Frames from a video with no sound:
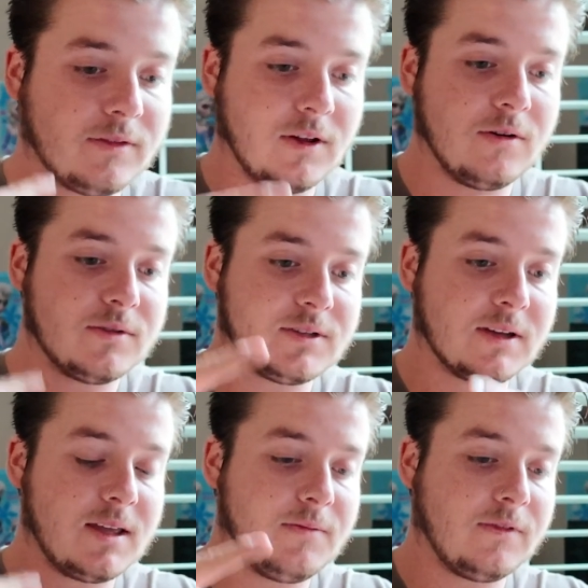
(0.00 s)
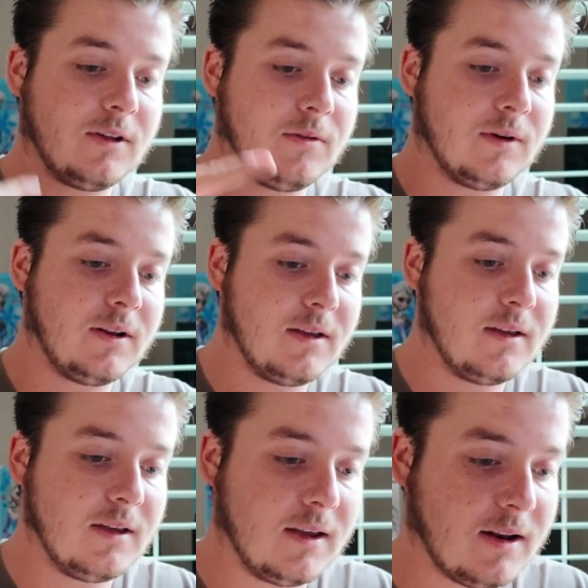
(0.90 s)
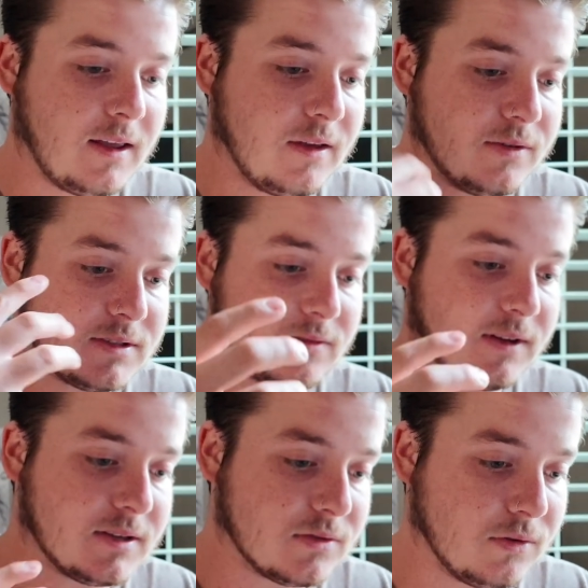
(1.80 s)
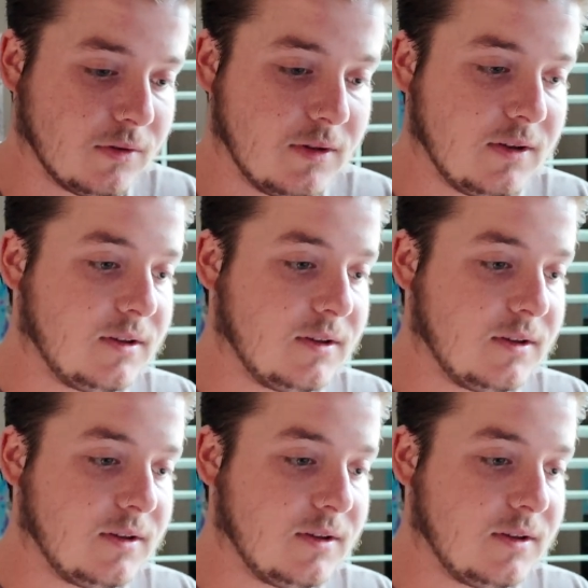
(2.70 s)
flow to keep flowing, and it heals the vessel.